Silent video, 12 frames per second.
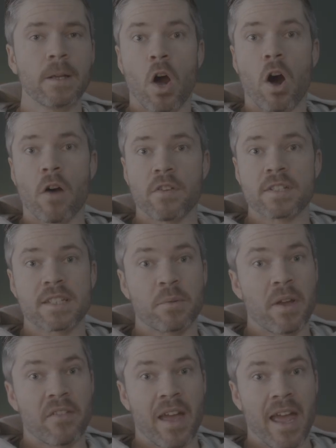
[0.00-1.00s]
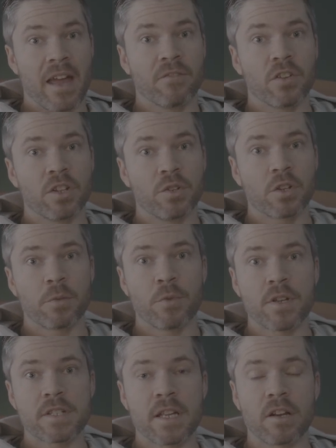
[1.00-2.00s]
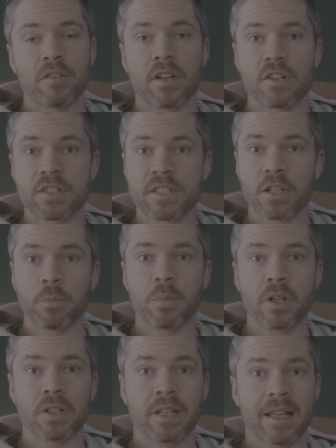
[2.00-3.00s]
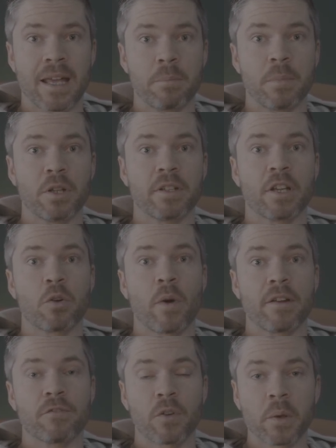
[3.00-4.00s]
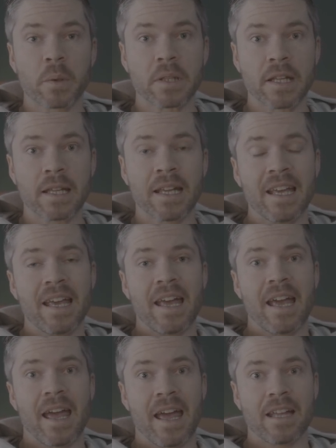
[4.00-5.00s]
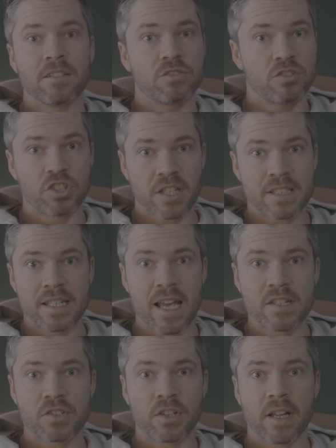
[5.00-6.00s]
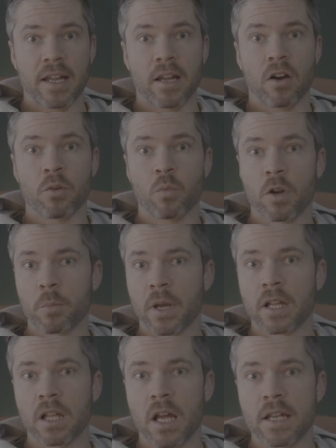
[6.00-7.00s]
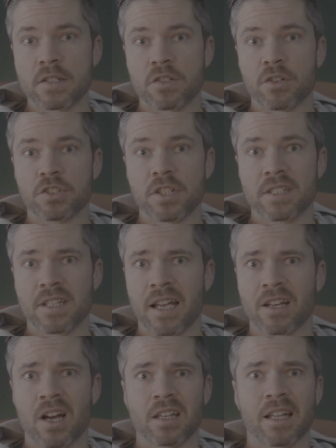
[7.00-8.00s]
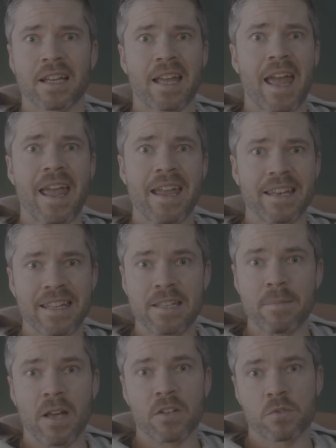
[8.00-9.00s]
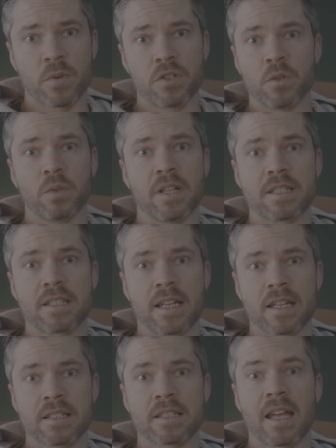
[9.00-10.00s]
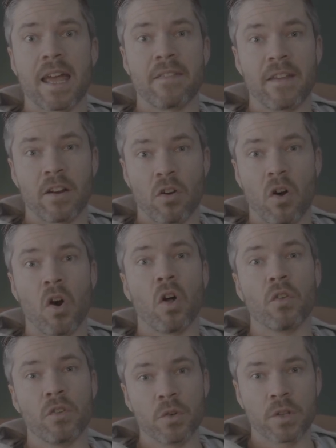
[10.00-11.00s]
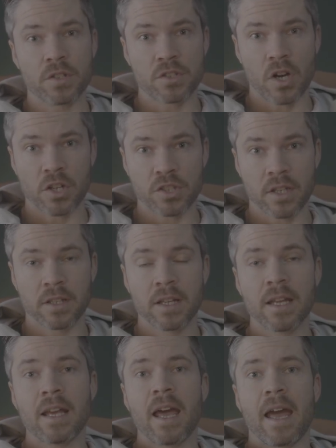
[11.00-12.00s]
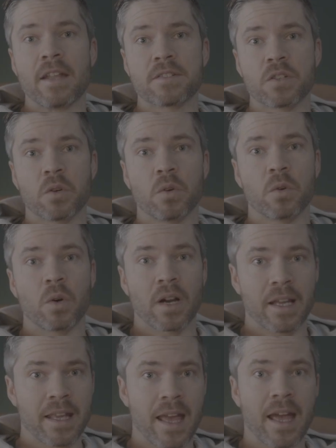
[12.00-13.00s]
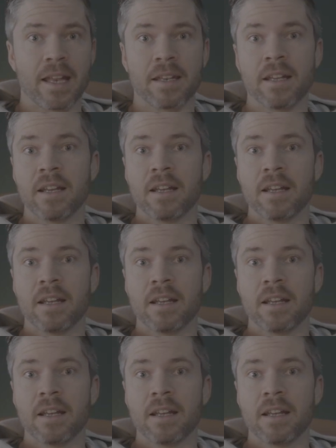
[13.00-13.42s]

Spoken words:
Obviously, we have a handful of new communities here that are still building and building quite frequently. And just yesterday on one of my client searches, I got like 8 emails with new listings, and they are all new construction. And so again,